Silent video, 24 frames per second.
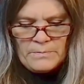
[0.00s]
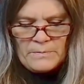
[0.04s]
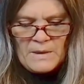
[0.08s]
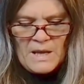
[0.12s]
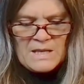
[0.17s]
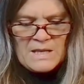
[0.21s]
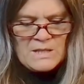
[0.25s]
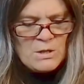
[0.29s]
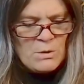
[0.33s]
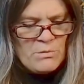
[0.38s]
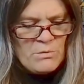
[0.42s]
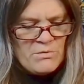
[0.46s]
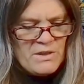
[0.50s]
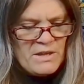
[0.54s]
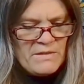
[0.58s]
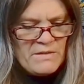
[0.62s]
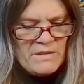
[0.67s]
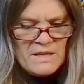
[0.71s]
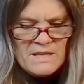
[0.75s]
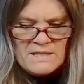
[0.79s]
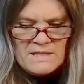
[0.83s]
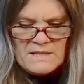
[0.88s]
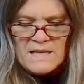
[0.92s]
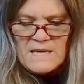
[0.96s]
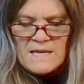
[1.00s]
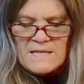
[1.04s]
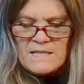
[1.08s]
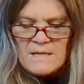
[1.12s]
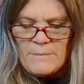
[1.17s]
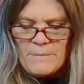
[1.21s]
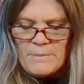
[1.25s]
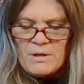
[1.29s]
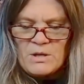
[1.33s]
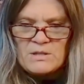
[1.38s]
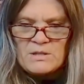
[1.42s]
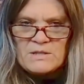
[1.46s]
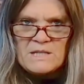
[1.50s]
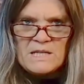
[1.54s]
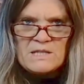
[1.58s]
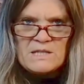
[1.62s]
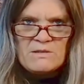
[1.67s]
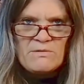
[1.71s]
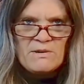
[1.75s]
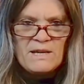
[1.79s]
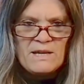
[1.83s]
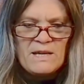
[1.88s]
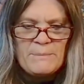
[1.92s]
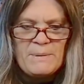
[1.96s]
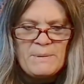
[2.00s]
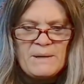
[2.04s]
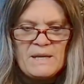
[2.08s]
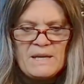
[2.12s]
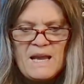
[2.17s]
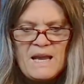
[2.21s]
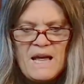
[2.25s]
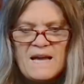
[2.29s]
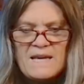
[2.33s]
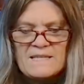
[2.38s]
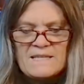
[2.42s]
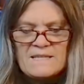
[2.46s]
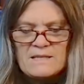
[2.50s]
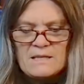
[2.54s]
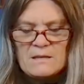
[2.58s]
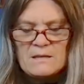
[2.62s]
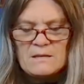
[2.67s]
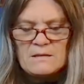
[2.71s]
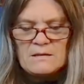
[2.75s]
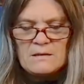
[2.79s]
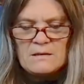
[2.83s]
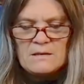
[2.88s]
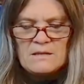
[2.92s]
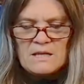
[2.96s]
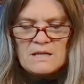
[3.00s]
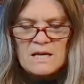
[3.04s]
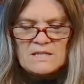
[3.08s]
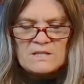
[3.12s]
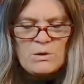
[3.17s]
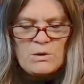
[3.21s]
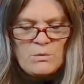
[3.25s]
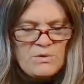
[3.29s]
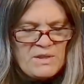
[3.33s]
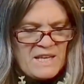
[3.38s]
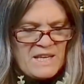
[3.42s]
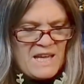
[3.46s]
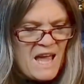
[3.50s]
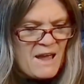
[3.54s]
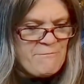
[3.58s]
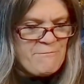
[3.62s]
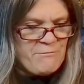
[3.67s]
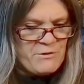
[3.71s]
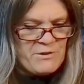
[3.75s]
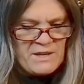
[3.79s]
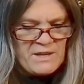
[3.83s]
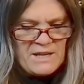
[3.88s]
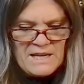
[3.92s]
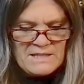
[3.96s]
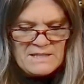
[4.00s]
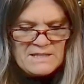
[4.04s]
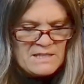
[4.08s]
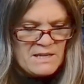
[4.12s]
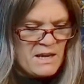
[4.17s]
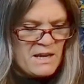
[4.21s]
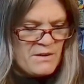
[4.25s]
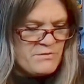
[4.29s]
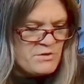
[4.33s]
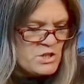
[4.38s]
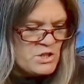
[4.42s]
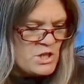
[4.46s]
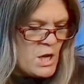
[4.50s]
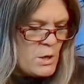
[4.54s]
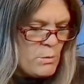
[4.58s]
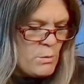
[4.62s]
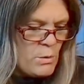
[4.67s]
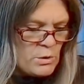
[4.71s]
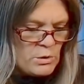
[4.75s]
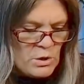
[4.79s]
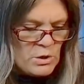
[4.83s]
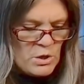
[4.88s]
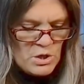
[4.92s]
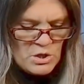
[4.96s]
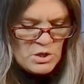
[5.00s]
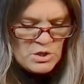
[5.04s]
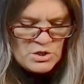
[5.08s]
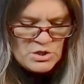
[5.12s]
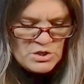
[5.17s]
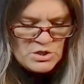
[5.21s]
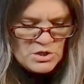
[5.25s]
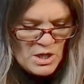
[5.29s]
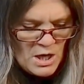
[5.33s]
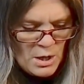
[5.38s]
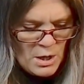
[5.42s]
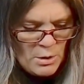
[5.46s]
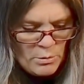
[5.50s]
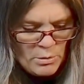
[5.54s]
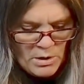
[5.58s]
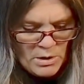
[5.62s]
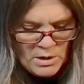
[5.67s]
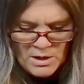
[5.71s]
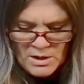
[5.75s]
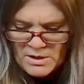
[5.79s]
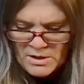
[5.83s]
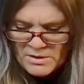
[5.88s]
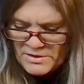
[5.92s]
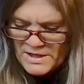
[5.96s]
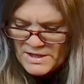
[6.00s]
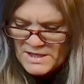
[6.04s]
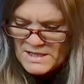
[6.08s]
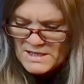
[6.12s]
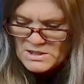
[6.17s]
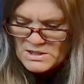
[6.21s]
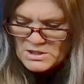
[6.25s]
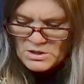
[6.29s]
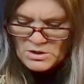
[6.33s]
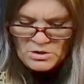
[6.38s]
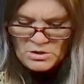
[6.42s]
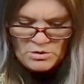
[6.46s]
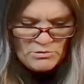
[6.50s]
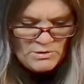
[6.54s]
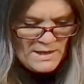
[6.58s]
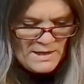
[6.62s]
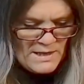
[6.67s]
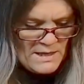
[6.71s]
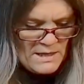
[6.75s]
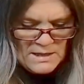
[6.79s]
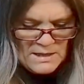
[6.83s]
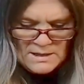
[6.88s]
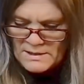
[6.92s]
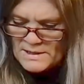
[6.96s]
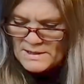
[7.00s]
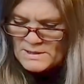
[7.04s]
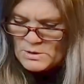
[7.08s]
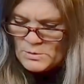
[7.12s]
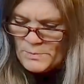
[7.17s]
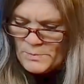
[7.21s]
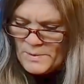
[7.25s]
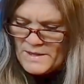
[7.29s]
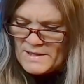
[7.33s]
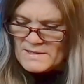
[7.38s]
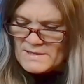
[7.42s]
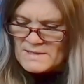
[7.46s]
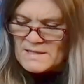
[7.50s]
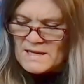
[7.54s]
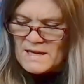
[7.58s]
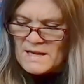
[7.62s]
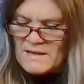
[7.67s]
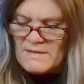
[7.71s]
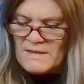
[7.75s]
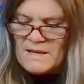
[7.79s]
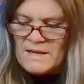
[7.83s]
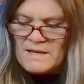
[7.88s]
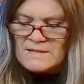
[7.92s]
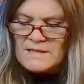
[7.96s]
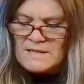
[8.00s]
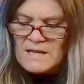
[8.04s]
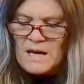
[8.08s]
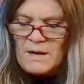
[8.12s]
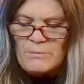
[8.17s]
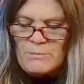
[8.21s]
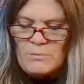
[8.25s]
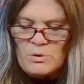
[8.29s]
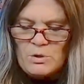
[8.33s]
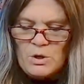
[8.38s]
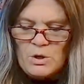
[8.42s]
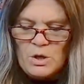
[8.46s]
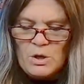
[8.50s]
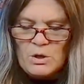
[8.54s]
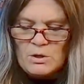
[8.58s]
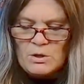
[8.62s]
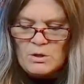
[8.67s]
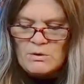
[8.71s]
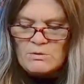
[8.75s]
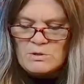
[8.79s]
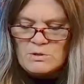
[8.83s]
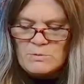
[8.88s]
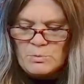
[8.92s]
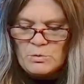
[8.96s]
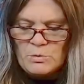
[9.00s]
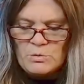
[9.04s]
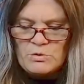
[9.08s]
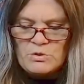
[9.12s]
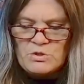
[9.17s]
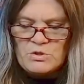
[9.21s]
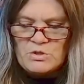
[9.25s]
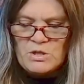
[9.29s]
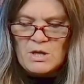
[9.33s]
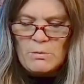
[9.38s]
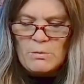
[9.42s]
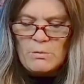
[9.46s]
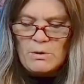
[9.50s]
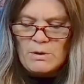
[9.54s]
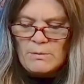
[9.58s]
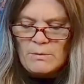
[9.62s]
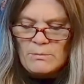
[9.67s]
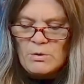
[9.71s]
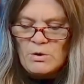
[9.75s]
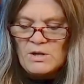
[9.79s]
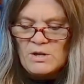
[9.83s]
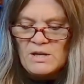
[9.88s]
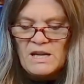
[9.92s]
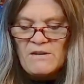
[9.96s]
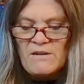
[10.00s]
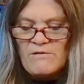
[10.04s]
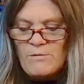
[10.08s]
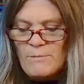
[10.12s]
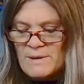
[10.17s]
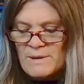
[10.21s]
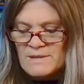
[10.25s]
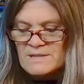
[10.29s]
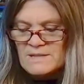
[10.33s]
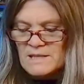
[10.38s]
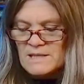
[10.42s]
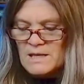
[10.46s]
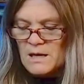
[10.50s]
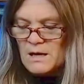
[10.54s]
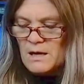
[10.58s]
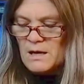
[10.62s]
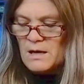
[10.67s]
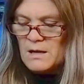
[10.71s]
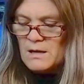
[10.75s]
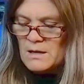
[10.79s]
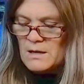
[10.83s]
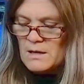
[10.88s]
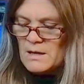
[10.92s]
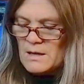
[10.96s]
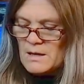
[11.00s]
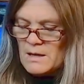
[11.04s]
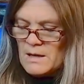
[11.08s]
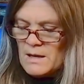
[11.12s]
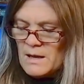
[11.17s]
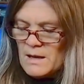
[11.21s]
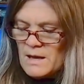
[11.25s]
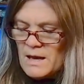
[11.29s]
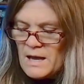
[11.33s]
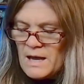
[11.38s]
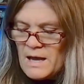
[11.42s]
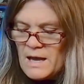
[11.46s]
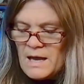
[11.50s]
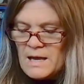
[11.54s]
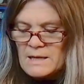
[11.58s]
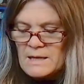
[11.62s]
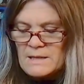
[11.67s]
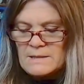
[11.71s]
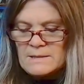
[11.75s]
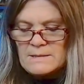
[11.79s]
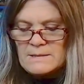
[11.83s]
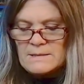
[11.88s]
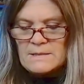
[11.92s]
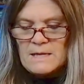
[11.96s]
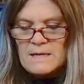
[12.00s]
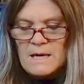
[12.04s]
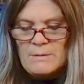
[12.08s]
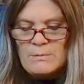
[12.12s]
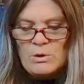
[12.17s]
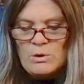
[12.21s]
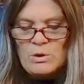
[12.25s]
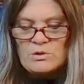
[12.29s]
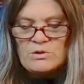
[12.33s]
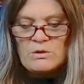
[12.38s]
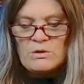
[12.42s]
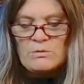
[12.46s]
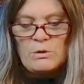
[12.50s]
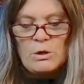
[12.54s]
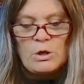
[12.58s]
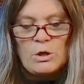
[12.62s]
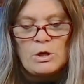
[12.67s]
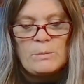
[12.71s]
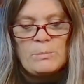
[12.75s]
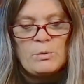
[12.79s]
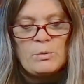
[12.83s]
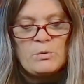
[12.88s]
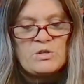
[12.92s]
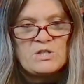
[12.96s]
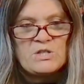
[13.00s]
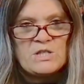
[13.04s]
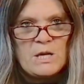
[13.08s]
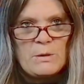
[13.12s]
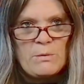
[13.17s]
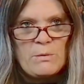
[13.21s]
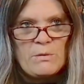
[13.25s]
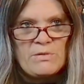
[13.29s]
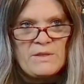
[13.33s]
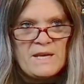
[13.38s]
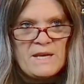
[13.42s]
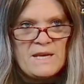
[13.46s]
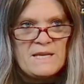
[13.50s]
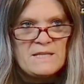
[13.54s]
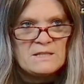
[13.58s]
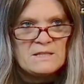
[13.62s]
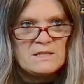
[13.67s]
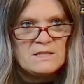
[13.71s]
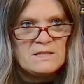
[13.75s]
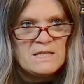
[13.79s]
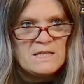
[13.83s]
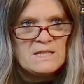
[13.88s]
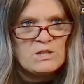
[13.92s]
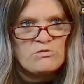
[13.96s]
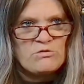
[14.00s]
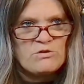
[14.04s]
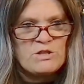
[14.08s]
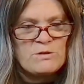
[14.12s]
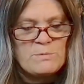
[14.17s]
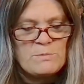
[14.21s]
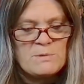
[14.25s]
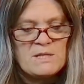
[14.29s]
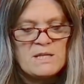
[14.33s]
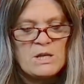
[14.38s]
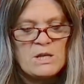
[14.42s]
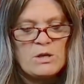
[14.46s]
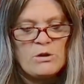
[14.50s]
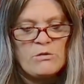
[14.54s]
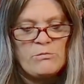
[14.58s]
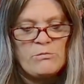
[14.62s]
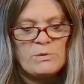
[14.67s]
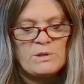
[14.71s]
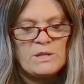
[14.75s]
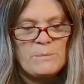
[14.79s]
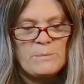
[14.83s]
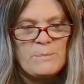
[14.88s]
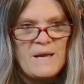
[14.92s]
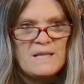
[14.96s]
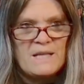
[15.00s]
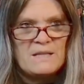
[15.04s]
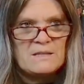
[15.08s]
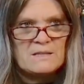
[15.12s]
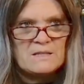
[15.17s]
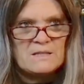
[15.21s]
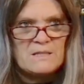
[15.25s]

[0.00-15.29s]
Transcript: I don't think these need it because these are a little bit lighter. I don't think everything has to have snow on. So these 3 little bits like this, I'm not going to put the snow on. I'm going to leave them as they are. And I'm also not going to put the snow on these because these are Christmassy enough with the bells.